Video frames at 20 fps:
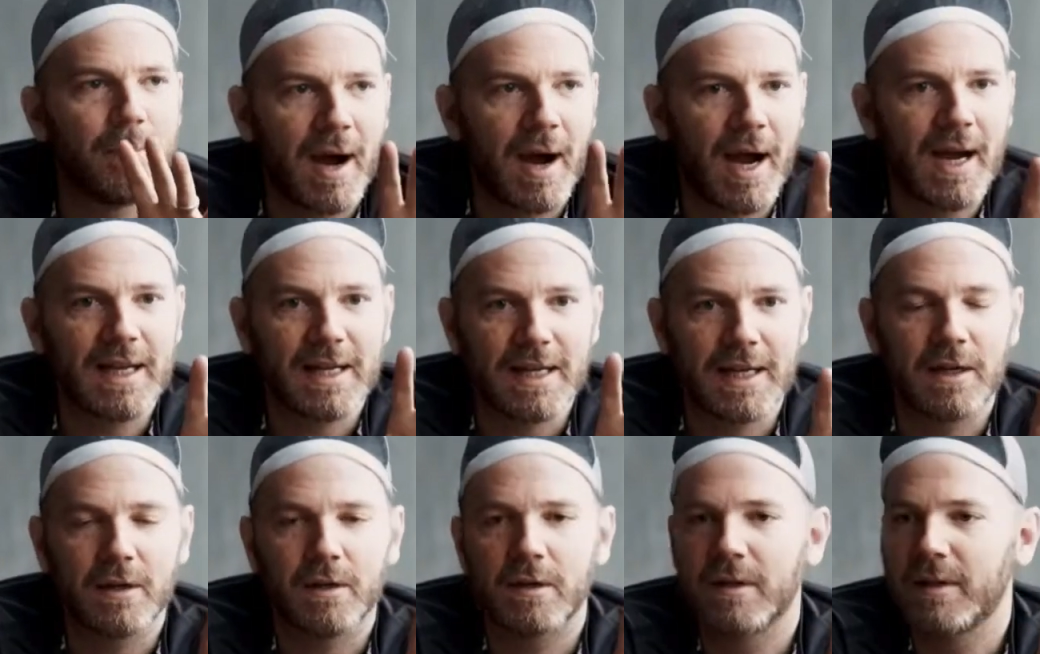my
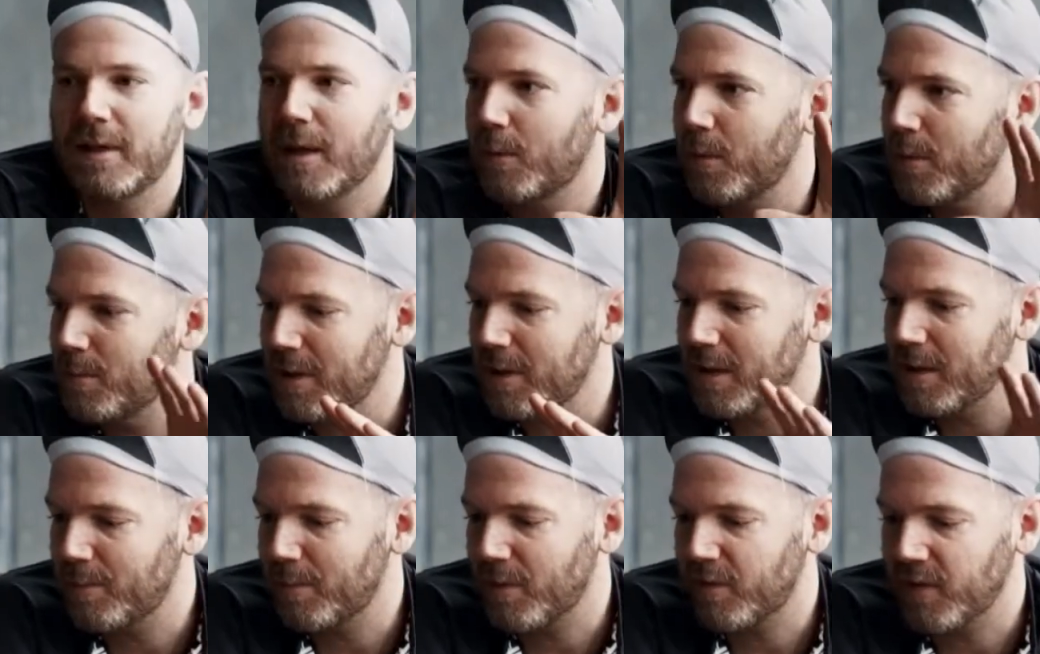gear that would
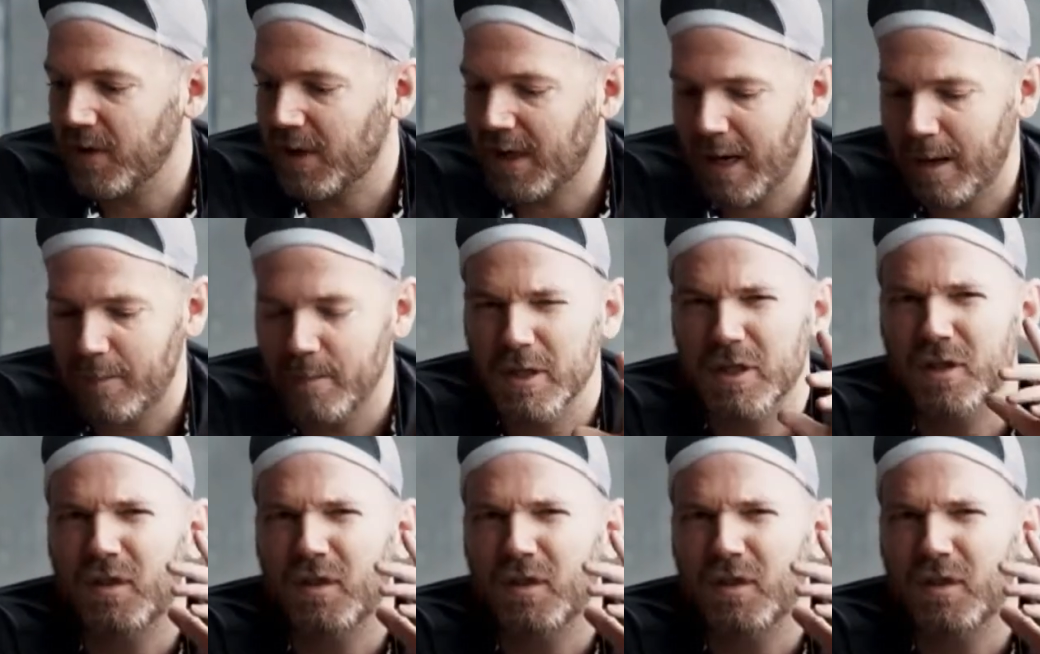be the perfect camera.